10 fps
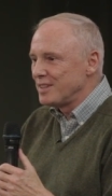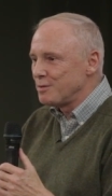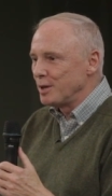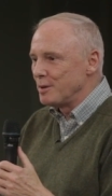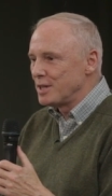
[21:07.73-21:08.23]

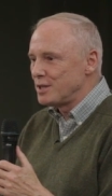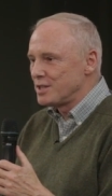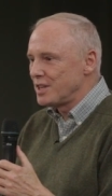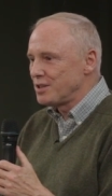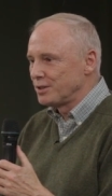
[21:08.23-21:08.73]
It's really it's
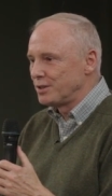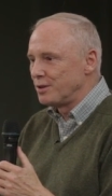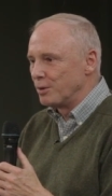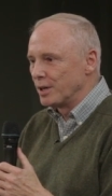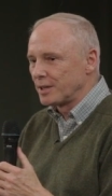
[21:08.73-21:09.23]
essential to
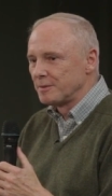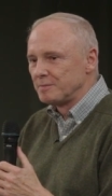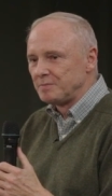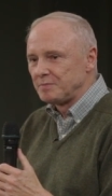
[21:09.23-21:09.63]
the work.